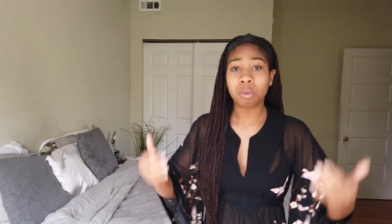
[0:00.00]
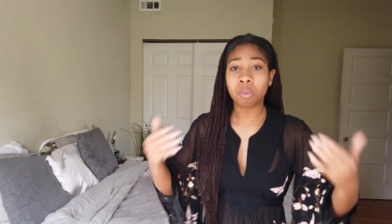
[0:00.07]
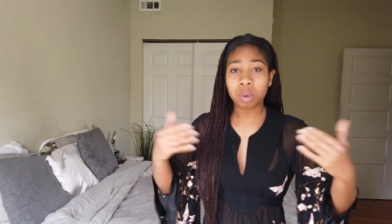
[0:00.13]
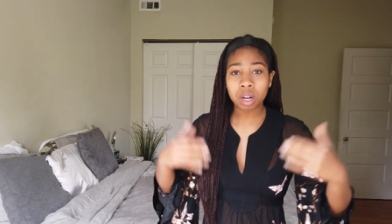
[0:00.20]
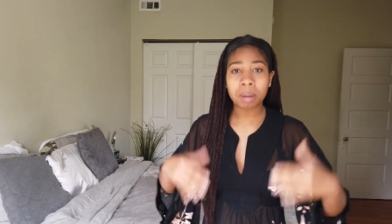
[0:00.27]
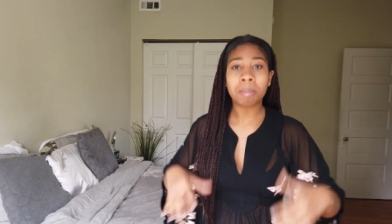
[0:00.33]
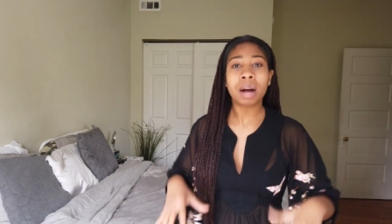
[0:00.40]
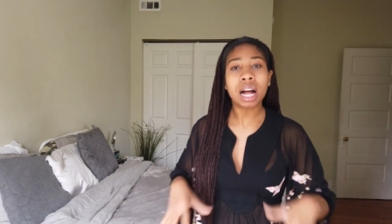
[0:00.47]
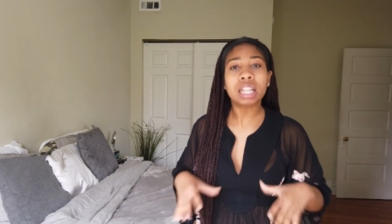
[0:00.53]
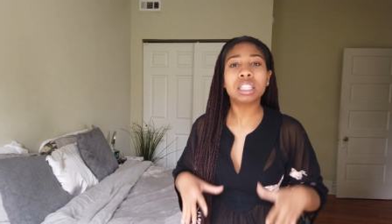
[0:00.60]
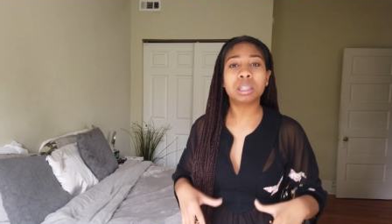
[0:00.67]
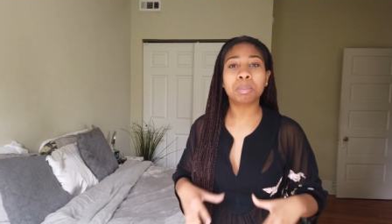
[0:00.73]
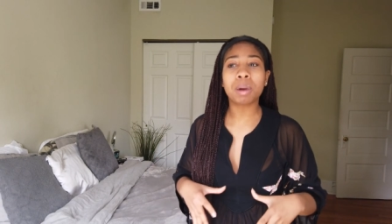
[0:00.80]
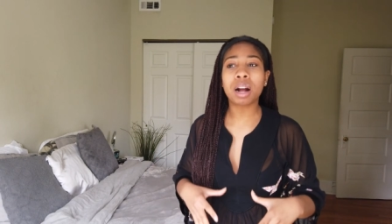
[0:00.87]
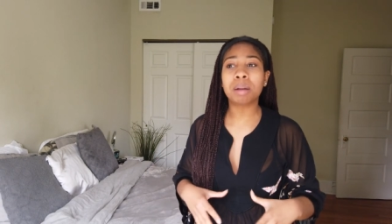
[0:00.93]
one of
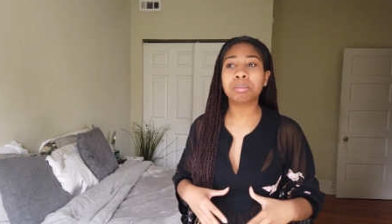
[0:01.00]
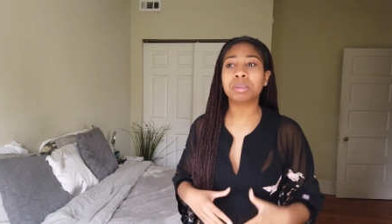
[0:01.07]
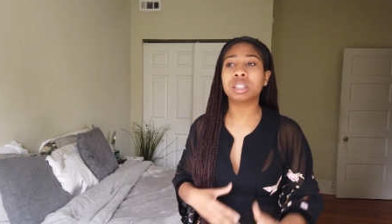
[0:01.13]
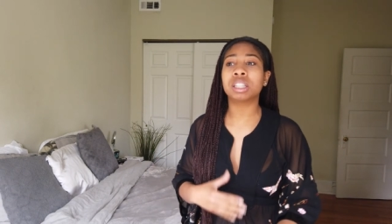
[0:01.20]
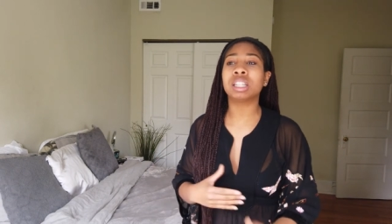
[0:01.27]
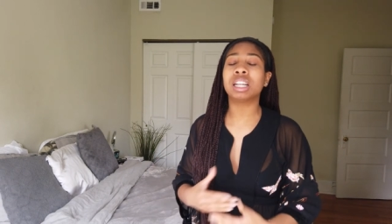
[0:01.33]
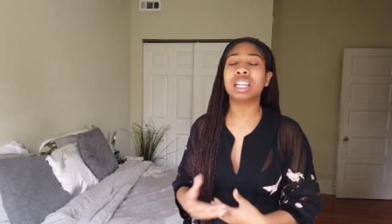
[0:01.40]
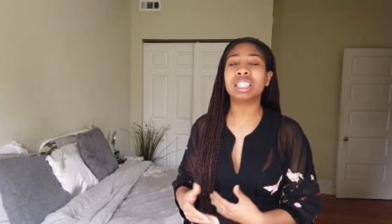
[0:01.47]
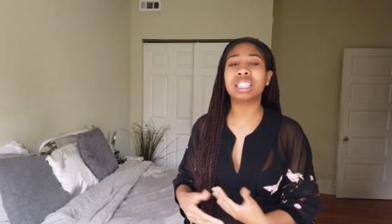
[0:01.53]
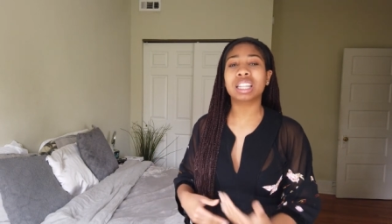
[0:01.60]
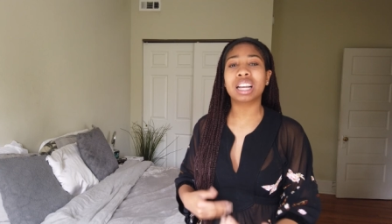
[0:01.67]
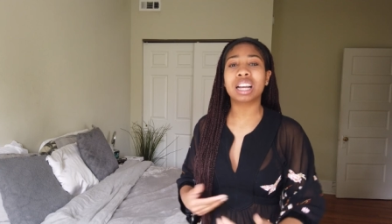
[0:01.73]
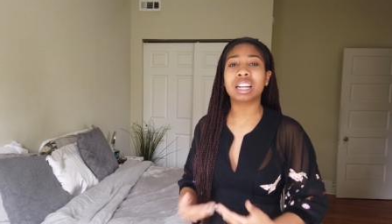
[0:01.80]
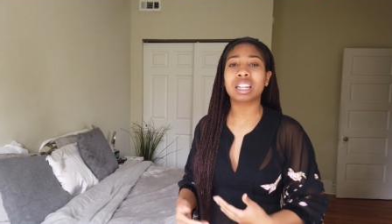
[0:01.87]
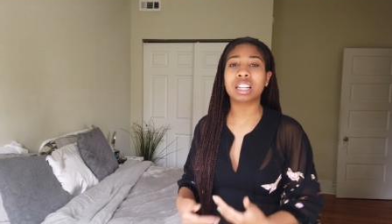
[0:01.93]
Molly's problems, and then
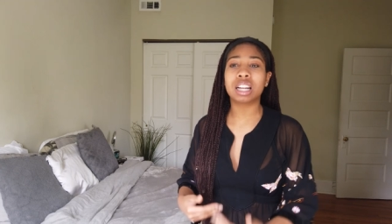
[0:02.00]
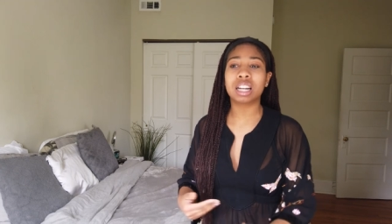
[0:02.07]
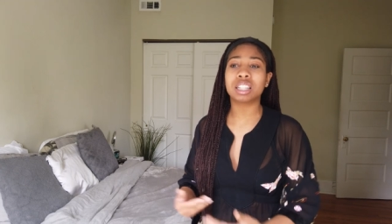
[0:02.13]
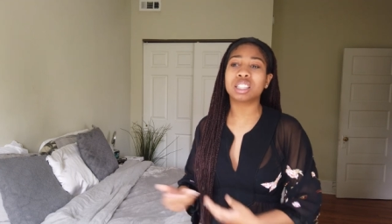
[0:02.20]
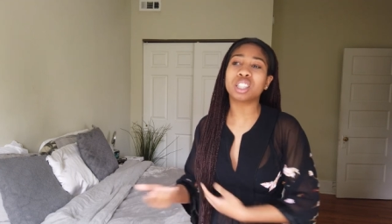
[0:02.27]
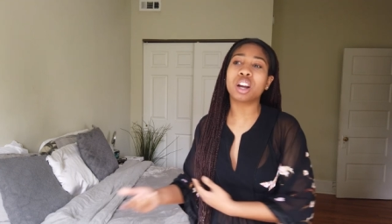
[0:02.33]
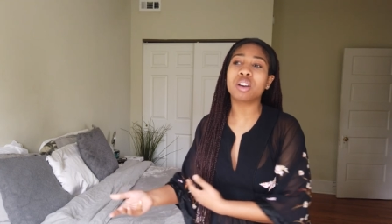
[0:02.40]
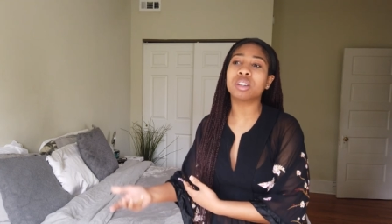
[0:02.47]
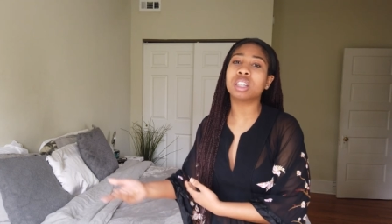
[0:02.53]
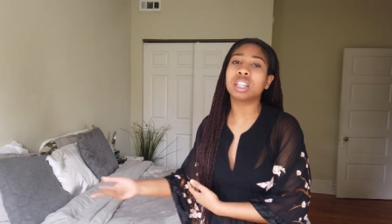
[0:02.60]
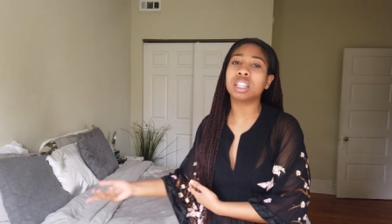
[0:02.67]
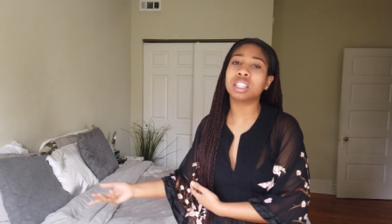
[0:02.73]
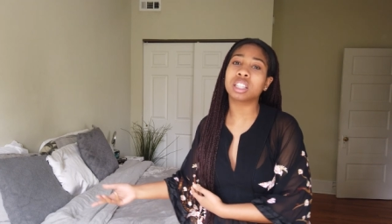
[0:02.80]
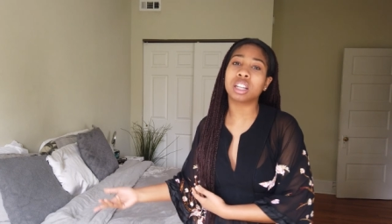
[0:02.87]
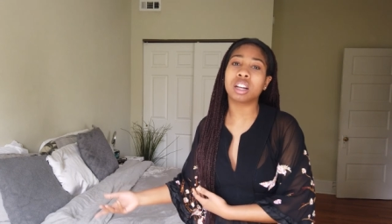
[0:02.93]
Issa kind of kind of turned
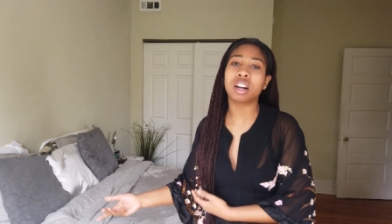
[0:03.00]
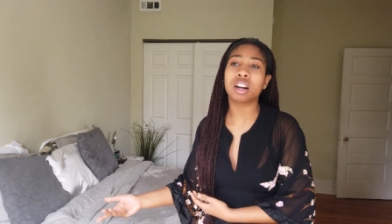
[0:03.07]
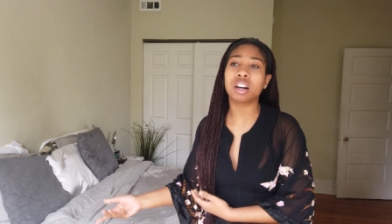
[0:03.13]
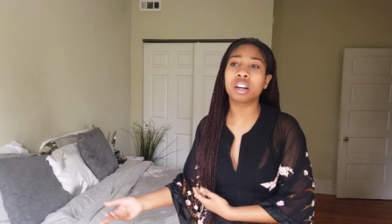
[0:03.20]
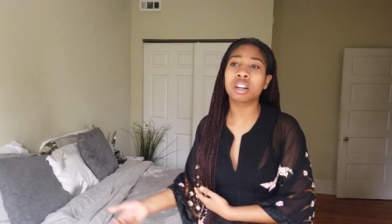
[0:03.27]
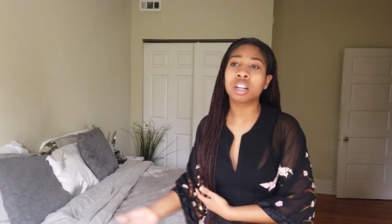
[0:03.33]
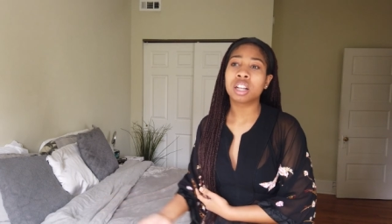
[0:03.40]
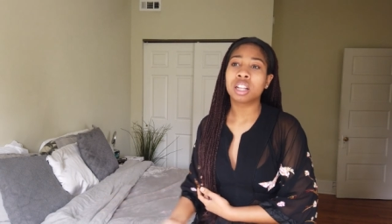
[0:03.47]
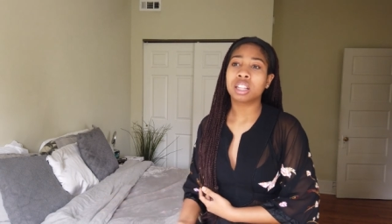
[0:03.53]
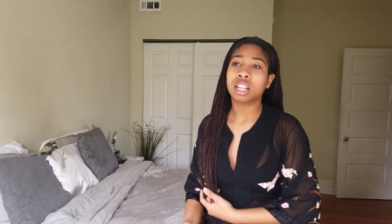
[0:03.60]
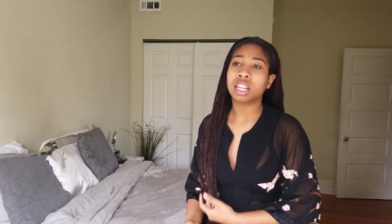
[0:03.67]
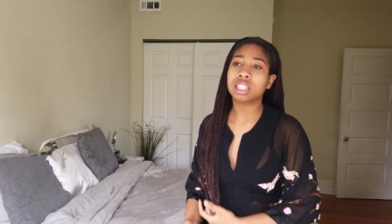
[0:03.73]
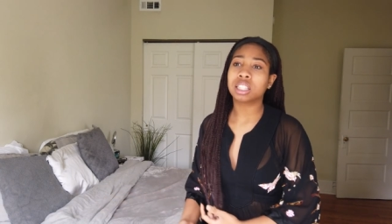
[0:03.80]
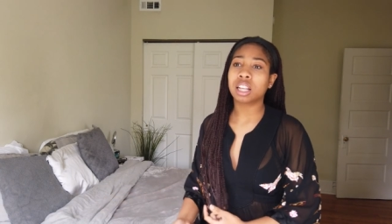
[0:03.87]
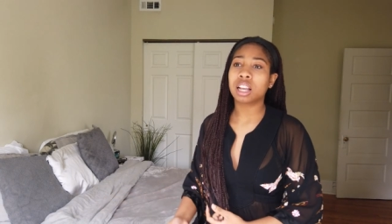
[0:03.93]
it into her,
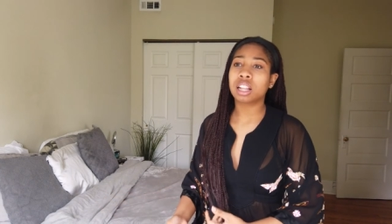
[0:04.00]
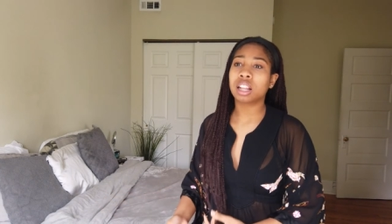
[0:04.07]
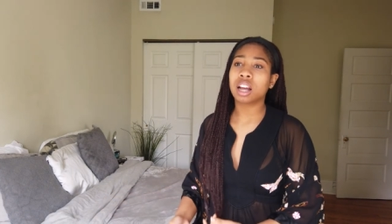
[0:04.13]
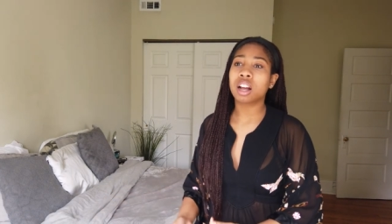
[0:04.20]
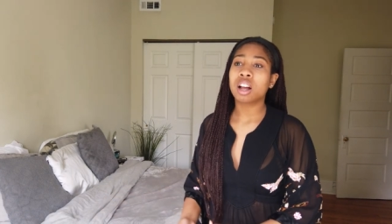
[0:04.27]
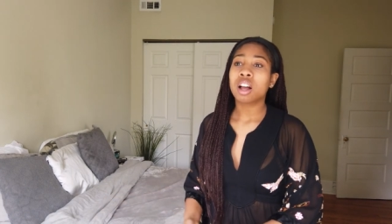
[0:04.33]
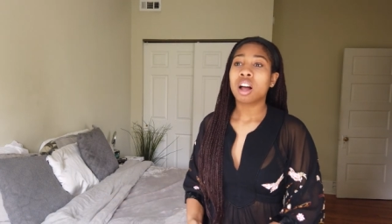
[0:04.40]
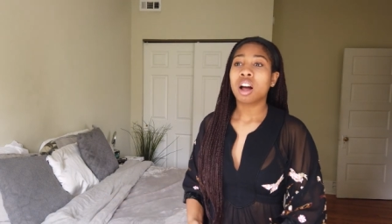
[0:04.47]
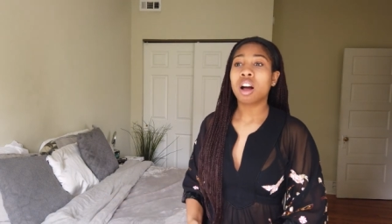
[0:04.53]
like saying like,